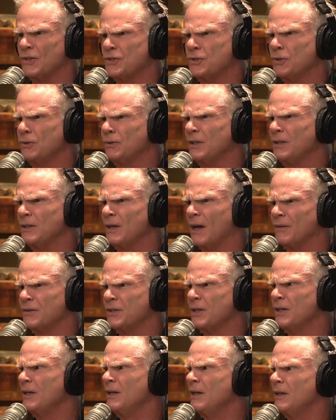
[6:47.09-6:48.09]
It's certainly
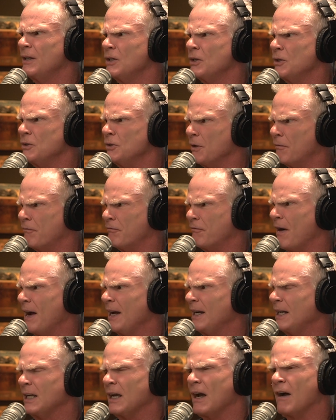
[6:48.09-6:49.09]
not
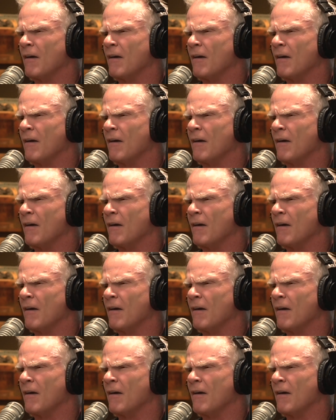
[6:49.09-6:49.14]
defining